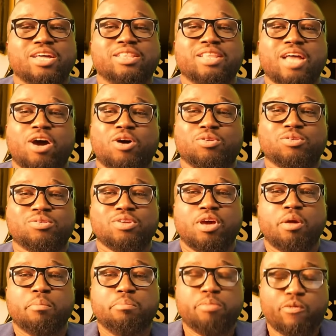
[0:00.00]
Now,
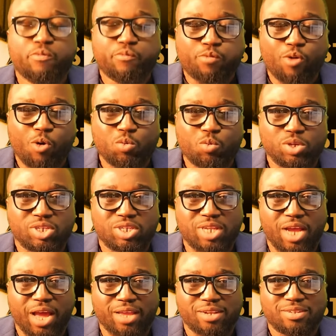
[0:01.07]
before we
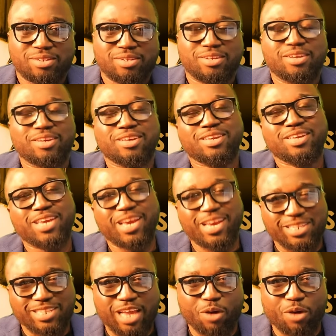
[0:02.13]
start,
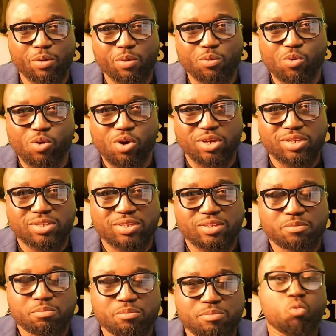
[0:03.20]
here's how it
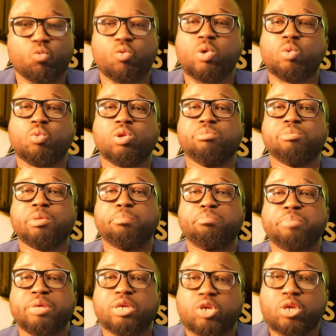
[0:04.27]
works. We will be
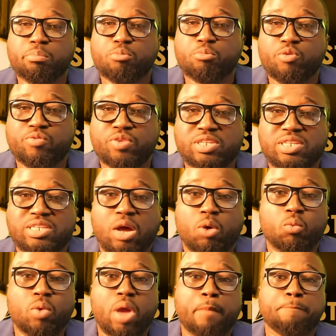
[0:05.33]
picking movies
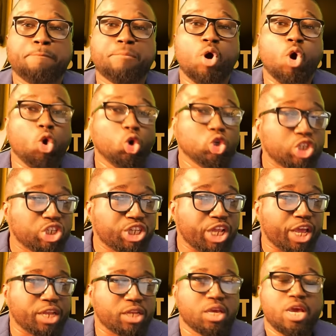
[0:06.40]
that were
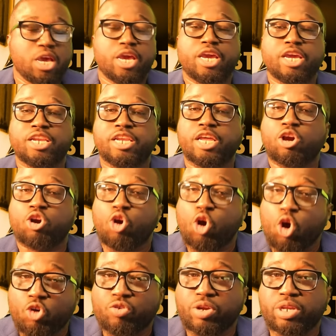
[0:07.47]
posted in the
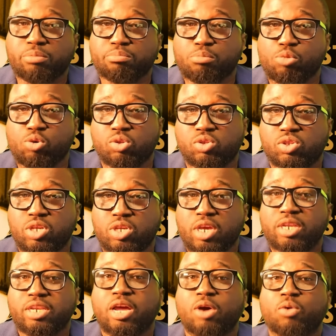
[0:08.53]
current month
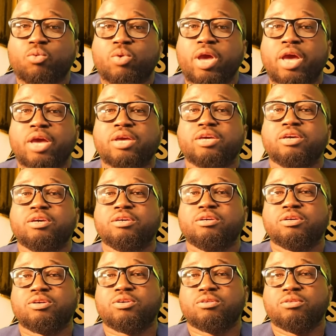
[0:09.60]
that we're
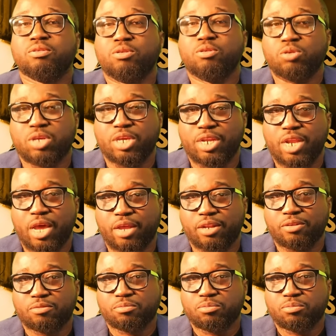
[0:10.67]
looking at.